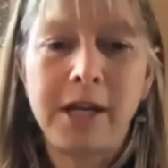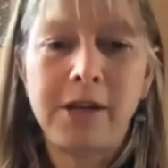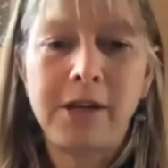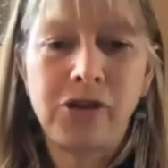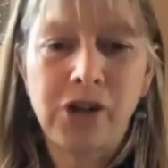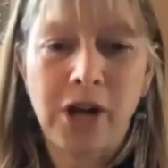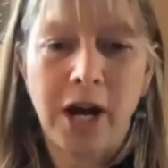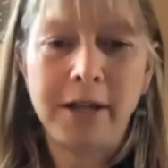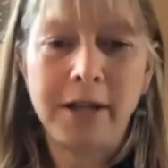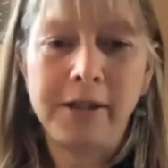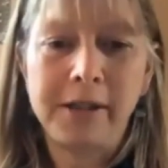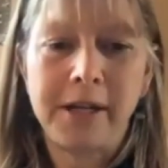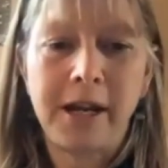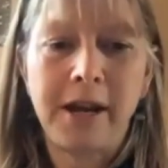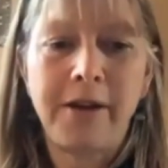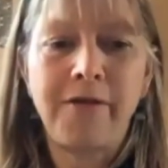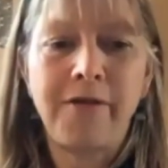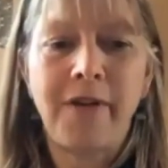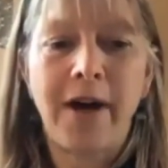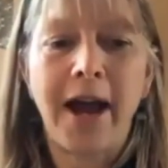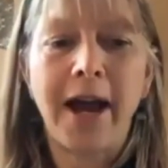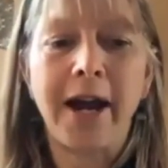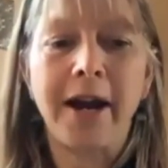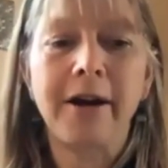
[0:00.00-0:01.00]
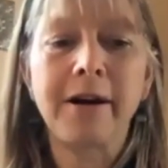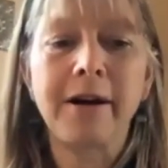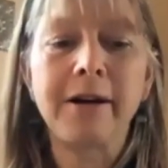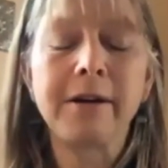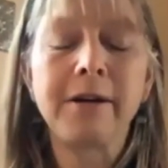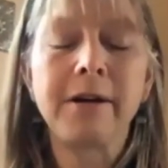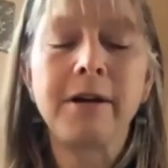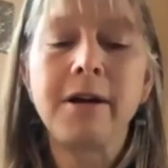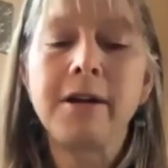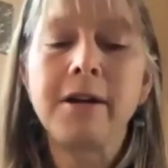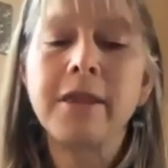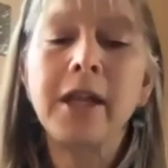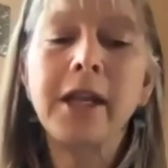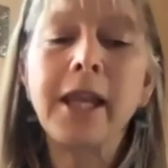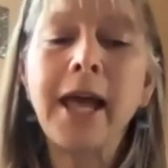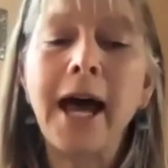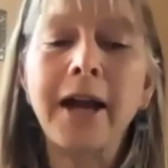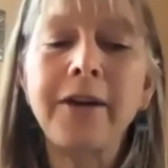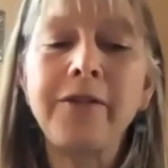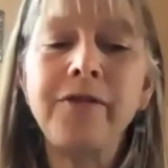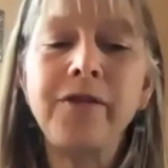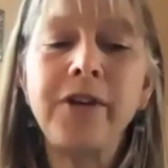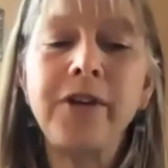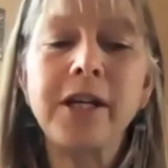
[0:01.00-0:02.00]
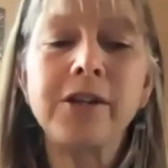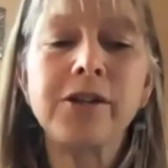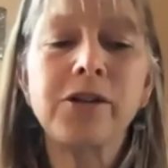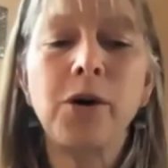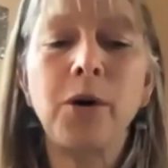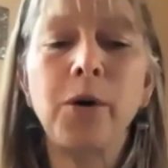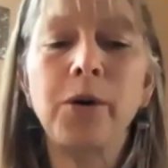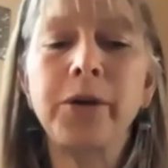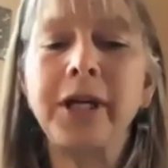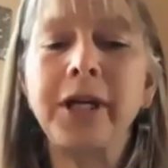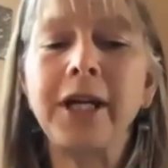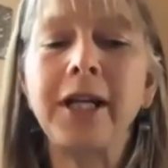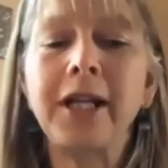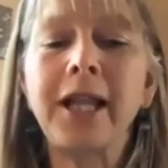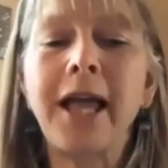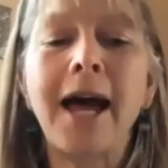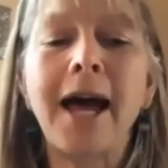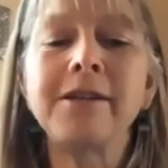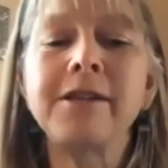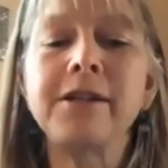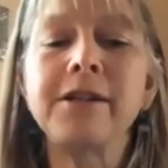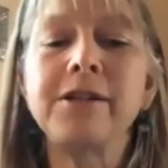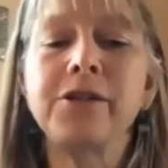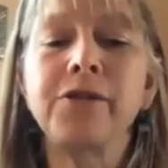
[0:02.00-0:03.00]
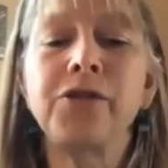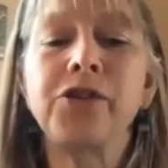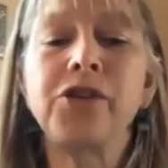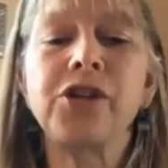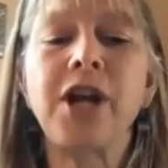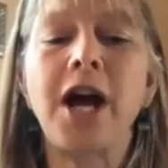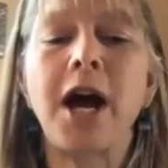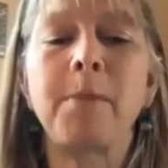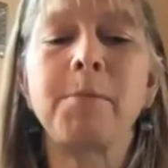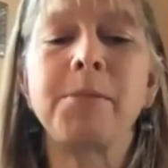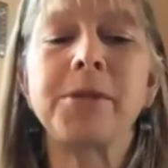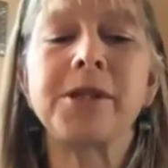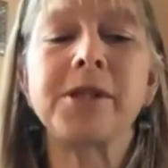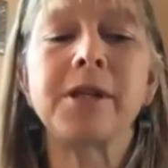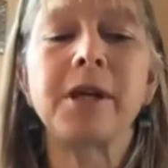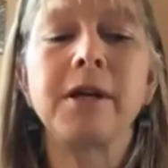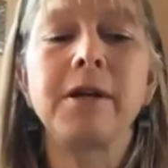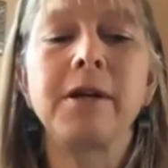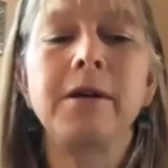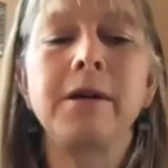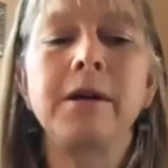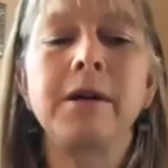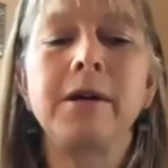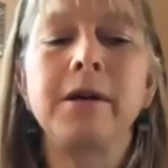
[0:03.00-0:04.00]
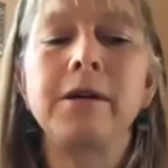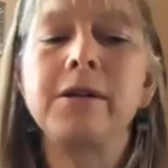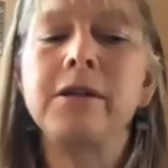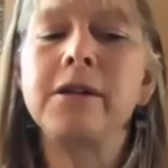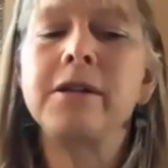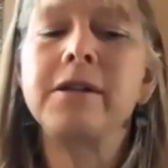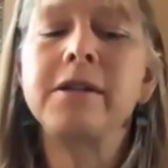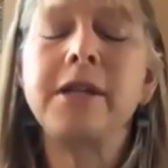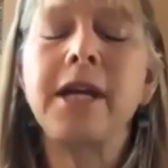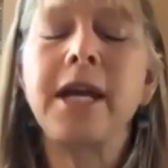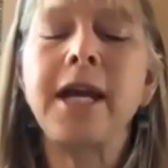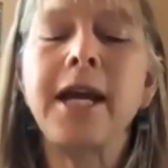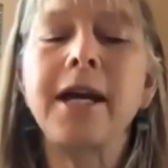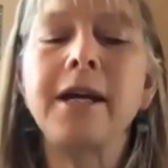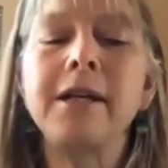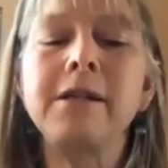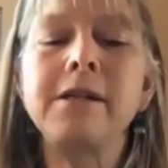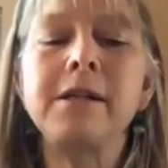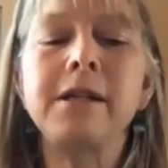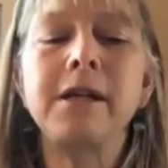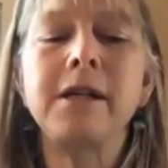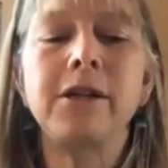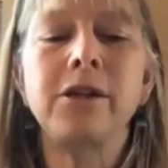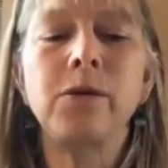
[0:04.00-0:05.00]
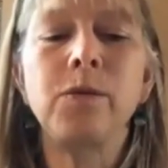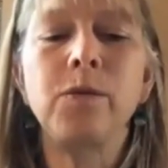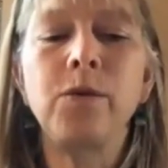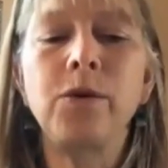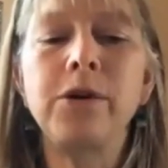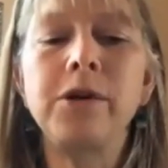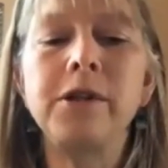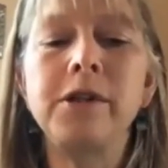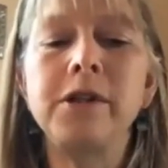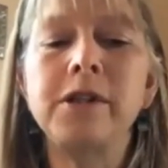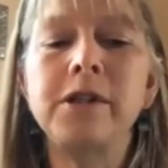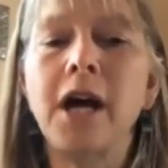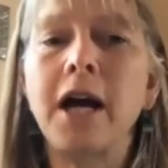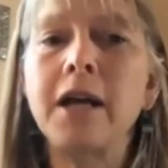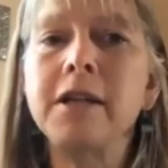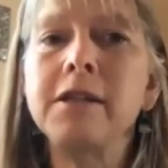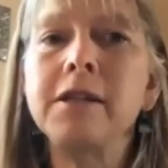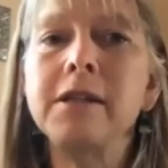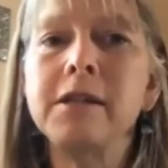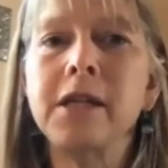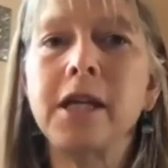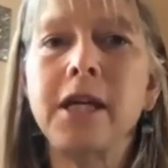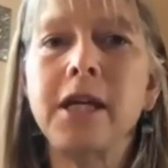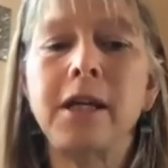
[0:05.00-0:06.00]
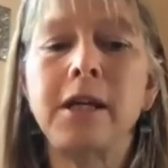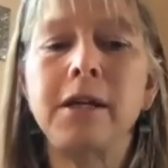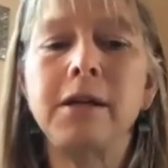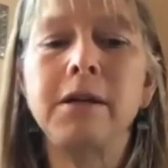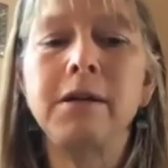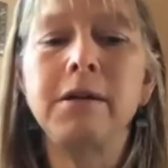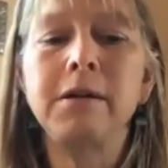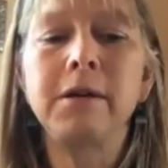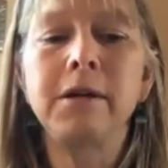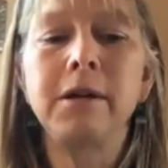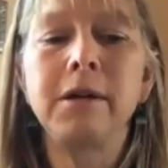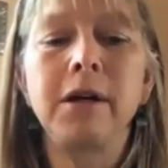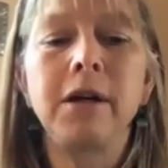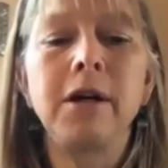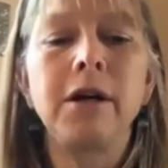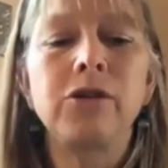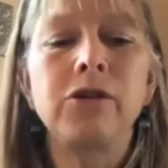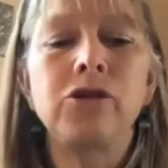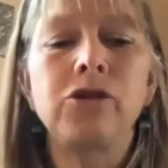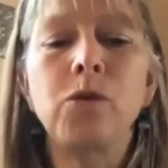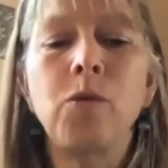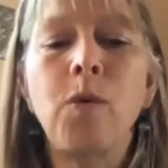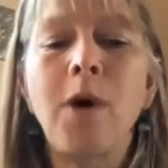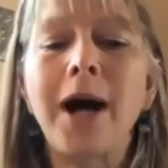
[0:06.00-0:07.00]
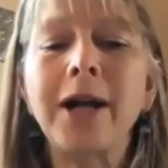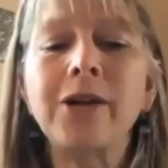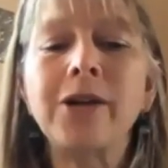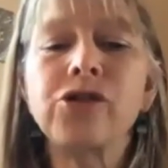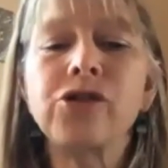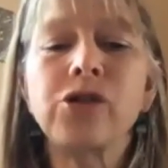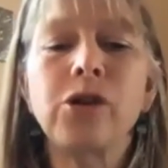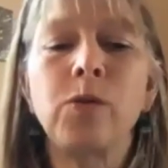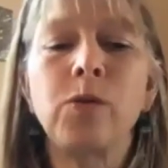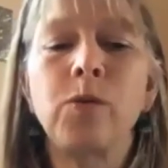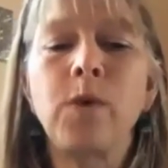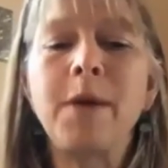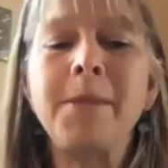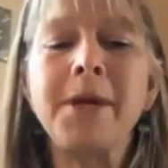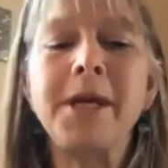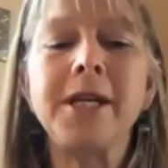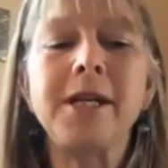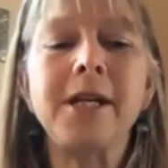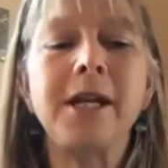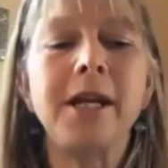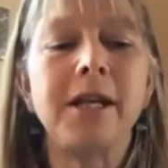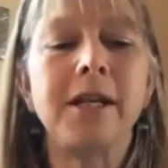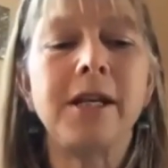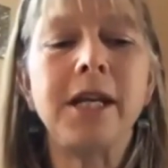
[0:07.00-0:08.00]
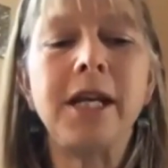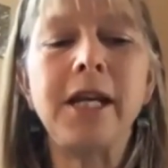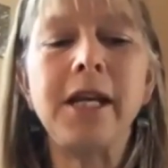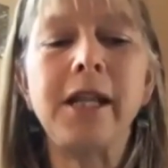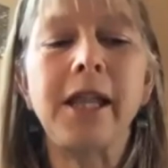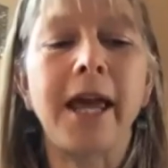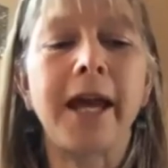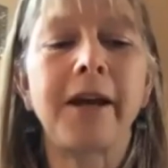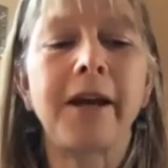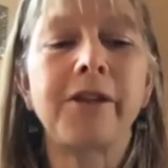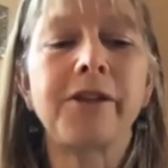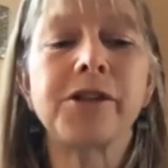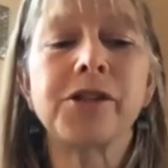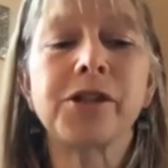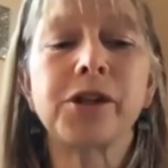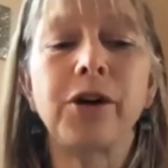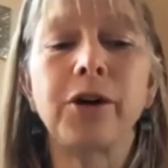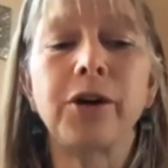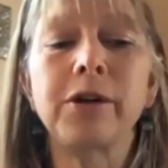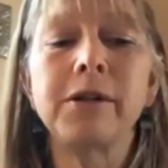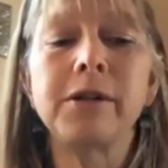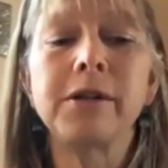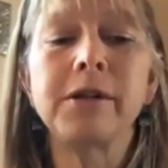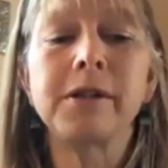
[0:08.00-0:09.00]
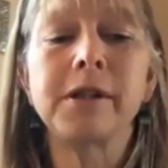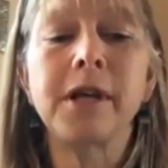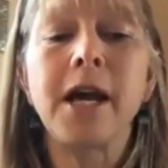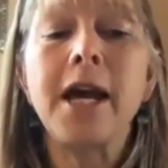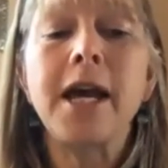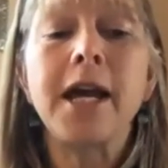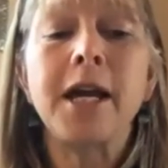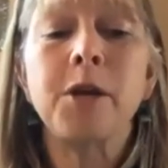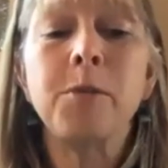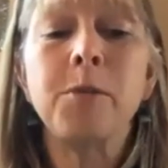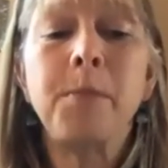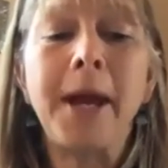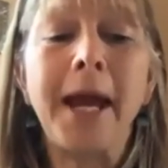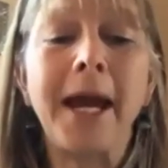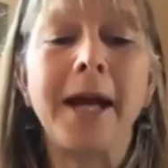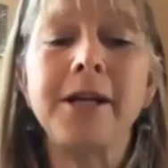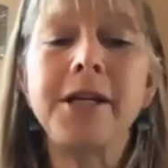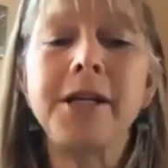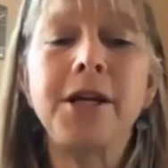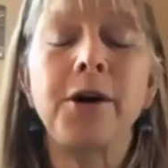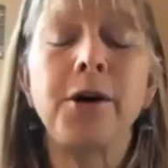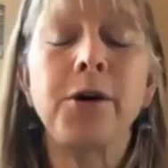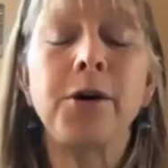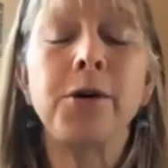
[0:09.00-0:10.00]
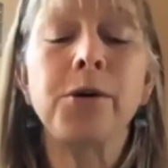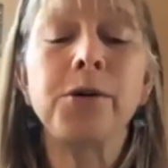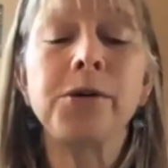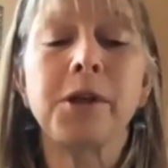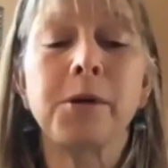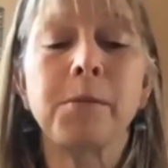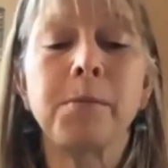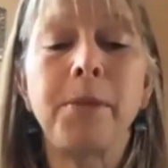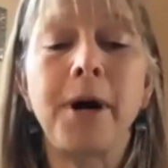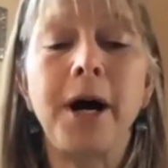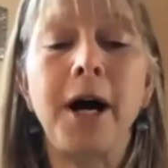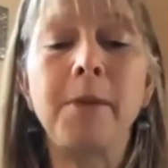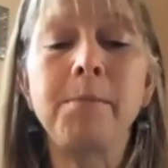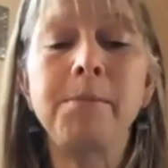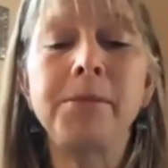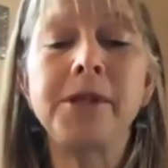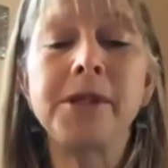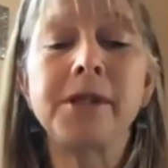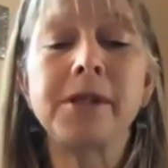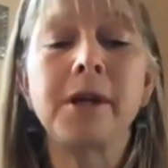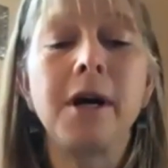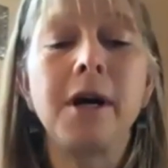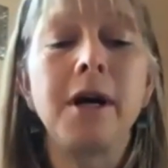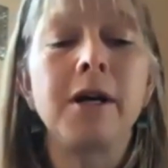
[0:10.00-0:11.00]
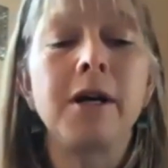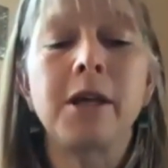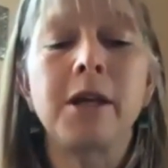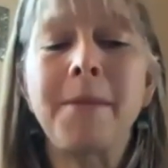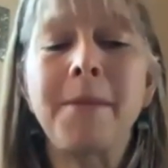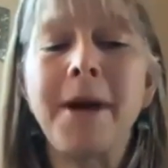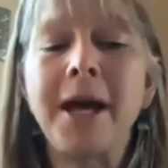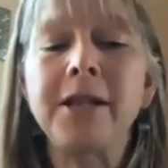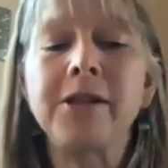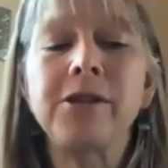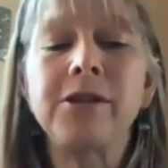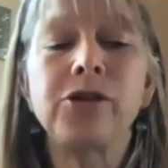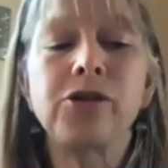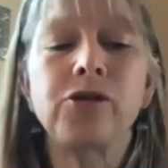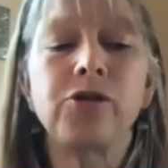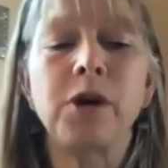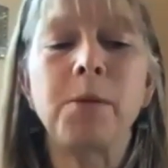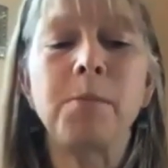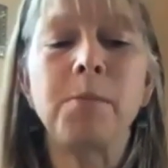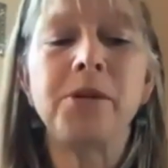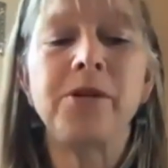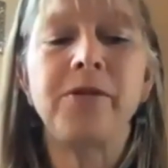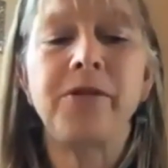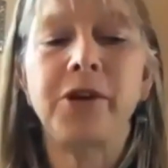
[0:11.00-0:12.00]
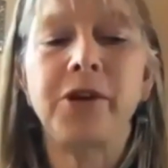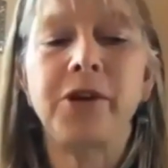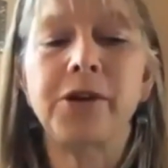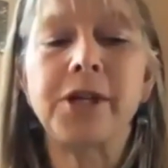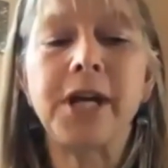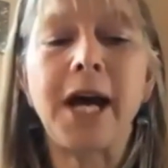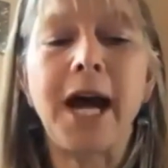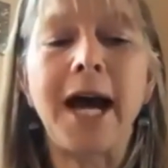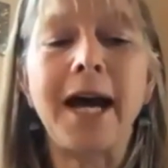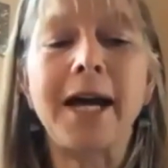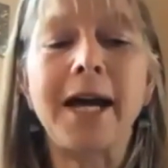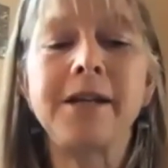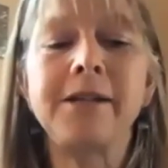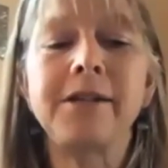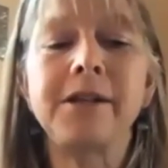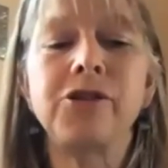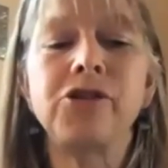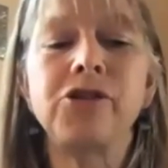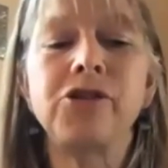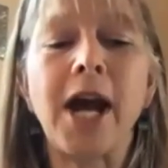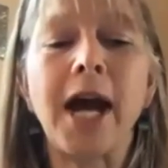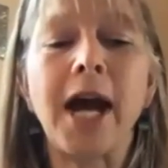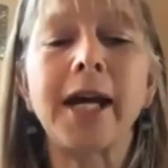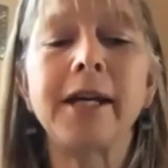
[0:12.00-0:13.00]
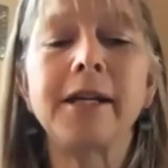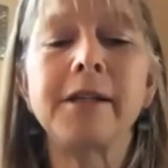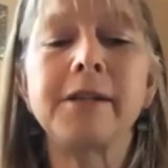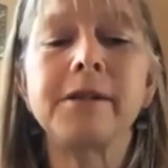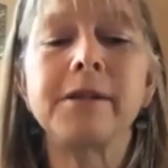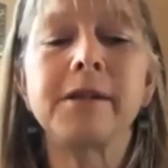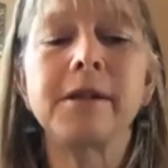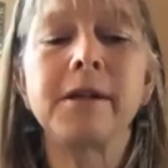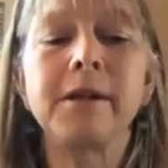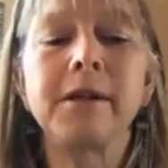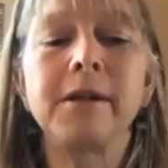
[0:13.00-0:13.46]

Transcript: John's Day fire, the Latvians holding glasses of schnapps, to stand in the woods unseen, to watch the women in knee-length skirts, in pantyhose and pumps, the men stripped of their ties and jackets,